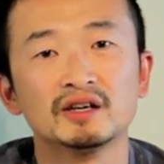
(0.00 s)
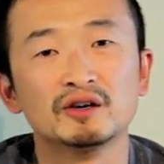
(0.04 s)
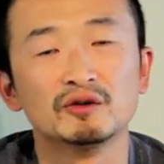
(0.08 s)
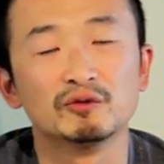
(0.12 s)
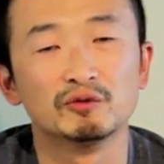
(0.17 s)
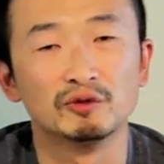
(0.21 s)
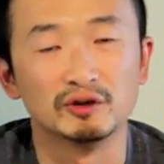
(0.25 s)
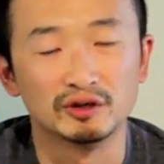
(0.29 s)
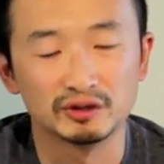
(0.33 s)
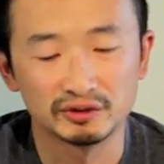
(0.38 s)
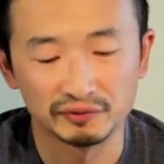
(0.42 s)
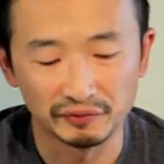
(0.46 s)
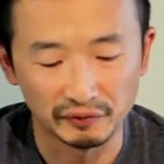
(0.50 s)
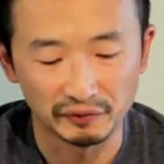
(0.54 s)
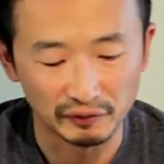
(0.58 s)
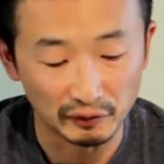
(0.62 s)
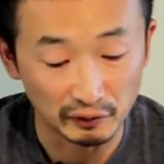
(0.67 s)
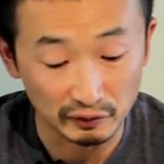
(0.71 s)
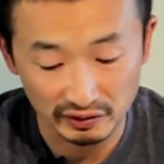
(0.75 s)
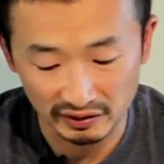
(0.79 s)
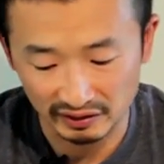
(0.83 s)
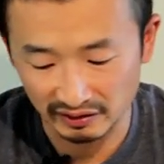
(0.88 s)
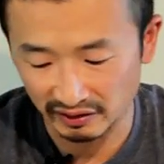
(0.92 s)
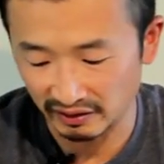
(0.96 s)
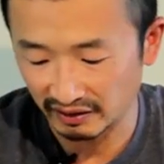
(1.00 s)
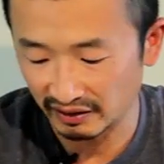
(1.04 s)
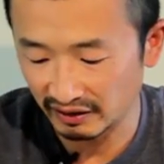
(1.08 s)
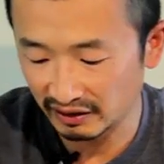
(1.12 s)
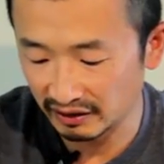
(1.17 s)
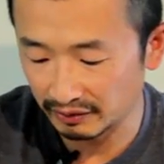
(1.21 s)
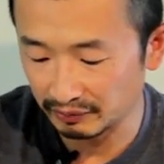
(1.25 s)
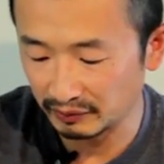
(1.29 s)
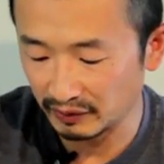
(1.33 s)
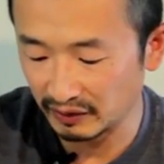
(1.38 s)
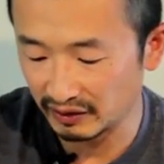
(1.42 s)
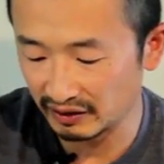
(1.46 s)
Whereas if you're using the
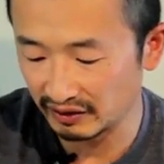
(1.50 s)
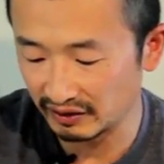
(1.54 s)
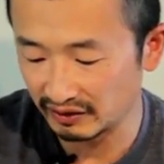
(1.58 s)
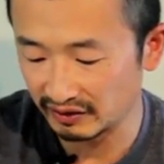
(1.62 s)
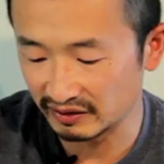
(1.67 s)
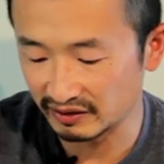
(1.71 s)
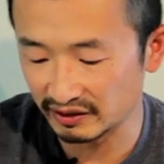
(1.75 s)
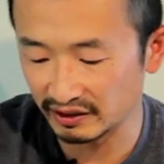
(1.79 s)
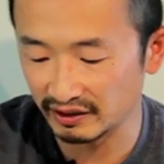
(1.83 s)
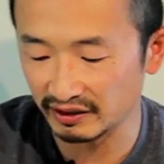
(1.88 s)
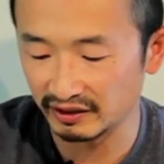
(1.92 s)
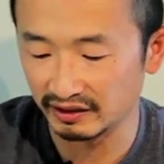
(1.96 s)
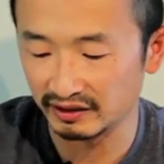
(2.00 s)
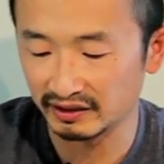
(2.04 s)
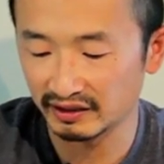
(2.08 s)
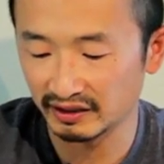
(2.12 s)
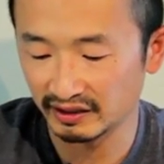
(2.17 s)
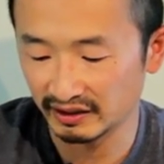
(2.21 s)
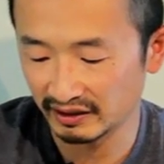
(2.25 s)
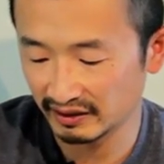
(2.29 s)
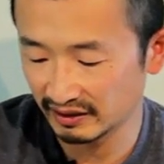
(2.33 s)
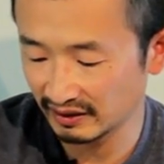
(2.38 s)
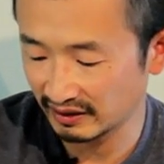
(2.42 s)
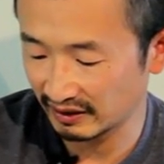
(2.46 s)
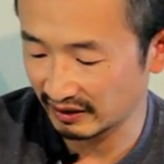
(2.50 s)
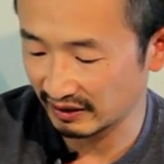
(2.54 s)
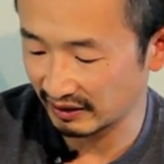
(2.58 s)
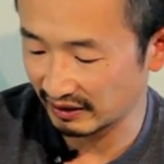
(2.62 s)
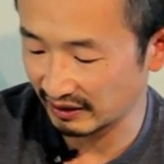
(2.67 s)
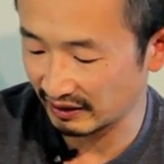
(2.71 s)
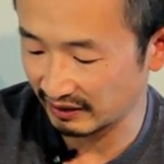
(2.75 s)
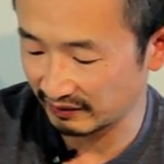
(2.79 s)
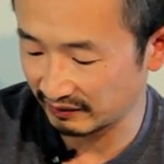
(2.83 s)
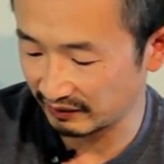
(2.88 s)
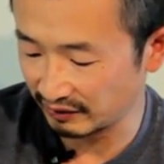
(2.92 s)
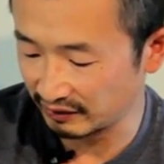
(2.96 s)
intermediate sink,
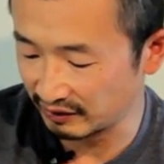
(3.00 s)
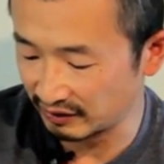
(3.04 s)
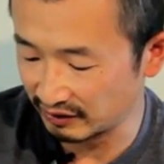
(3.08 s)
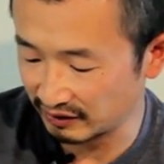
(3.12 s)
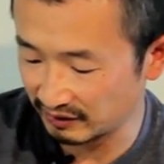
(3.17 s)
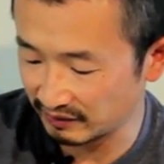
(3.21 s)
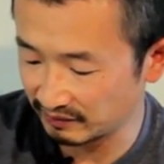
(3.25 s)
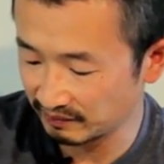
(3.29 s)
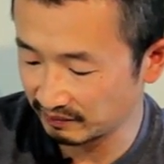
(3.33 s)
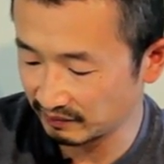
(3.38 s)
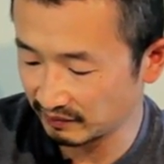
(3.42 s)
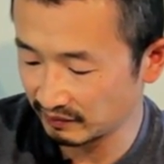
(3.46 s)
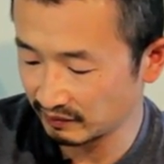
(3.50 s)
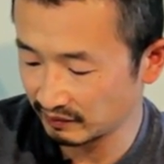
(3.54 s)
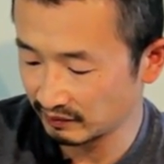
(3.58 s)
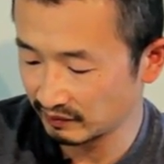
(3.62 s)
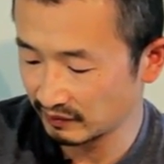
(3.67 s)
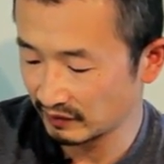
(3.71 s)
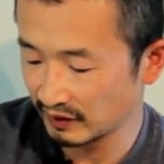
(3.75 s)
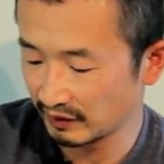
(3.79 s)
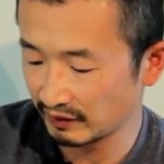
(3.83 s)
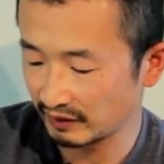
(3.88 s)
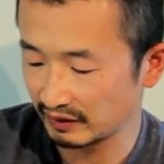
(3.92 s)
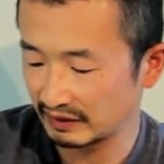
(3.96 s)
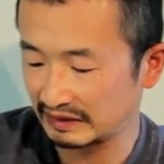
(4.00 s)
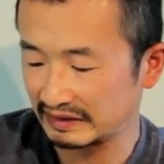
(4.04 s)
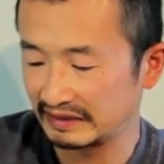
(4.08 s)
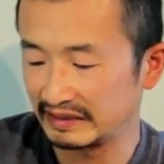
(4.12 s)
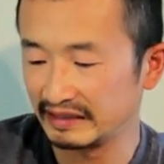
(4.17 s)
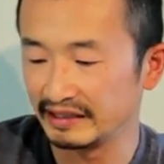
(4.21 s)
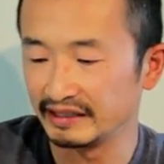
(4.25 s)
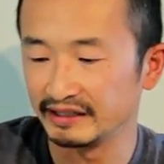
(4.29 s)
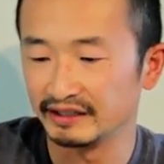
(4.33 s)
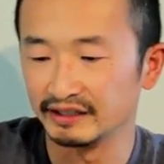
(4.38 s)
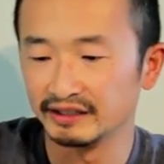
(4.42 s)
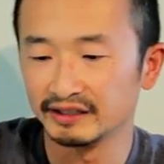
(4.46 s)
uh, this is
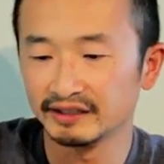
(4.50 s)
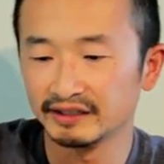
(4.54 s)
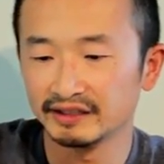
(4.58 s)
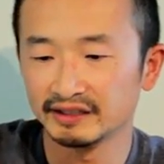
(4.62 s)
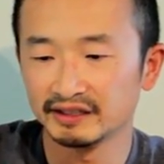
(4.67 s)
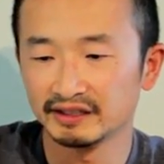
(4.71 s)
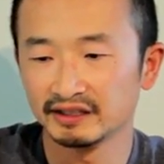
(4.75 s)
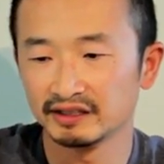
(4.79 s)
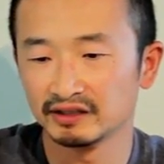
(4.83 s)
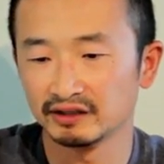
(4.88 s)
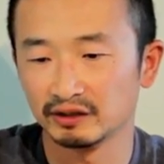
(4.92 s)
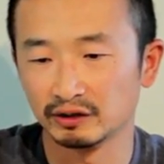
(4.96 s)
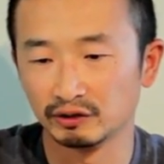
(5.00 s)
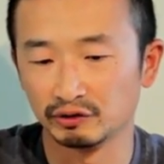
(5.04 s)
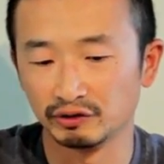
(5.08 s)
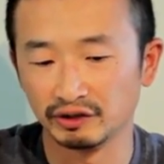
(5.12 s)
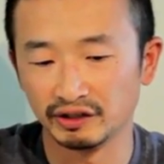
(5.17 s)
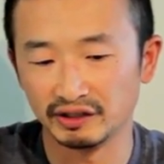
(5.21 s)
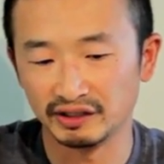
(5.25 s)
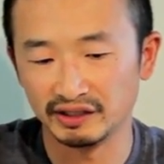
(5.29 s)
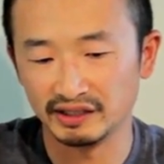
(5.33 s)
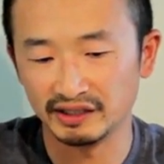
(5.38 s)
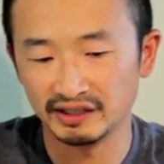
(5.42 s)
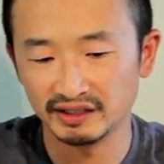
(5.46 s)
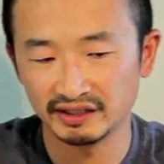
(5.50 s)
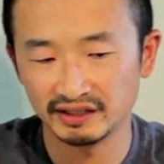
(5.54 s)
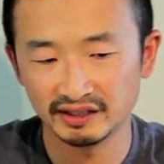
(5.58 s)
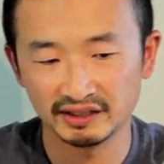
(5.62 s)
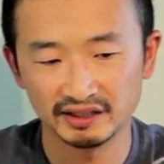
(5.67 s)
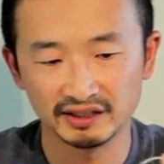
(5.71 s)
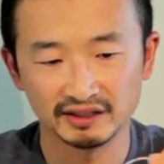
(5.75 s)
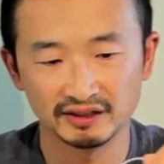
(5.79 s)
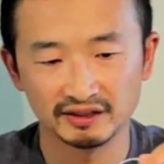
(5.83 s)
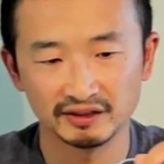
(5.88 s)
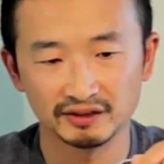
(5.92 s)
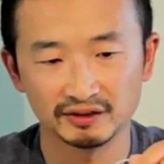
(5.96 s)
clear already,
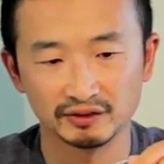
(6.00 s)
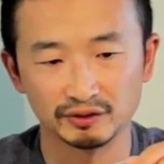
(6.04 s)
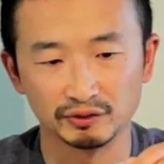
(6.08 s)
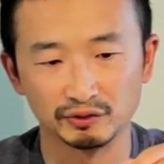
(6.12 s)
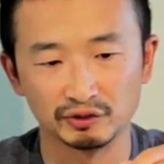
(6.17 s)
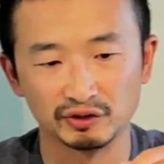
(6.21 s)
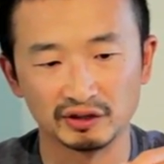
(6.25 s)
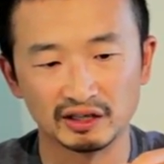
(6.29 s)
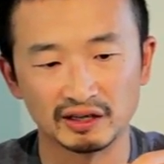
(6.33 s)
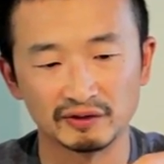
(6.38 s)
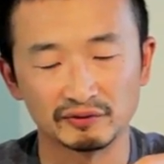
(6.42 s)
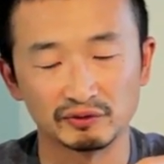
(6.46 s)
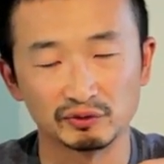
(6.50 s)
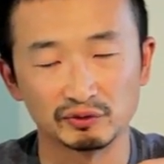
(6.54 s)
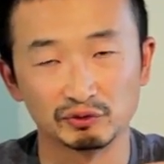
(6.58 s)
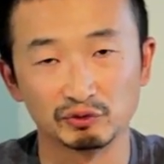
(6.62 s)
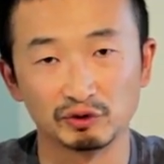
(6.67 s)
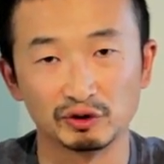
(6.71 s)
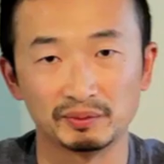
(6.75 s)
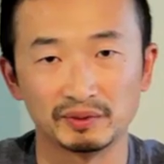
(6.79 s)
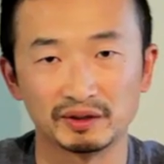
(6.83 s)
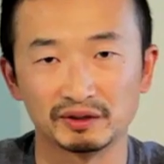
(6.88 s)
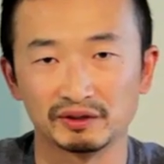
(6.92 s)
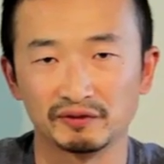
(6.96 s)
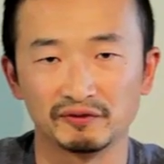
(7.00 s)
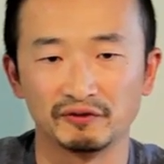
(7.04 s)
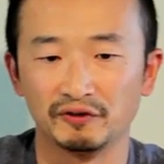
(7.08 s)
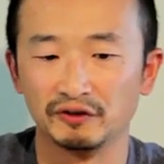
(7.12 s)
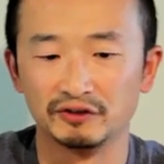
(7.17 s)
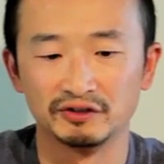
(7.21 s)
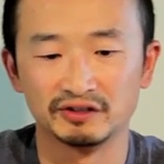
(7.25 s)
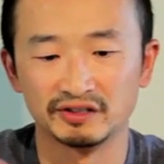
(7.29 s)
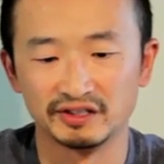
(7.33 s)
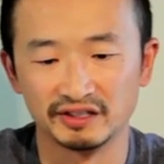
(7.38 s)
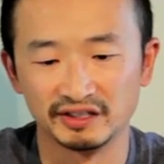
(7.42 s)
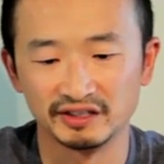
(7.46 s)
so we don't have to worry about the
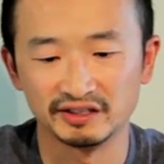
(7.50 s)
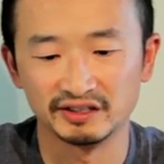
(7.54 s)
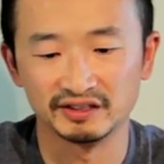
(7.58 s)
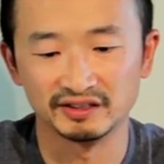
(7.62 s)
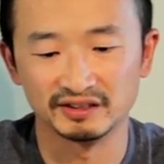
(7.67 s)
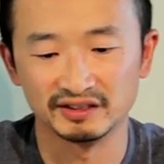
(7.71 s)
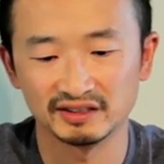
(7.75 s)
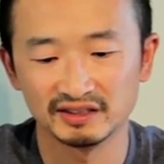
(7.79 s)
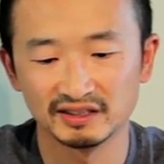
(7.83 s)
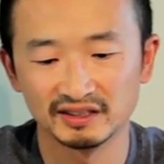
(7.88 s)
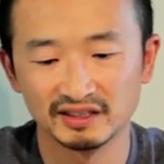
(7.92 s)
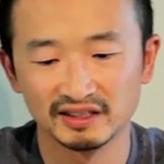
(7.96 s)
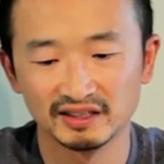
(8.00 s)
fish seeing it.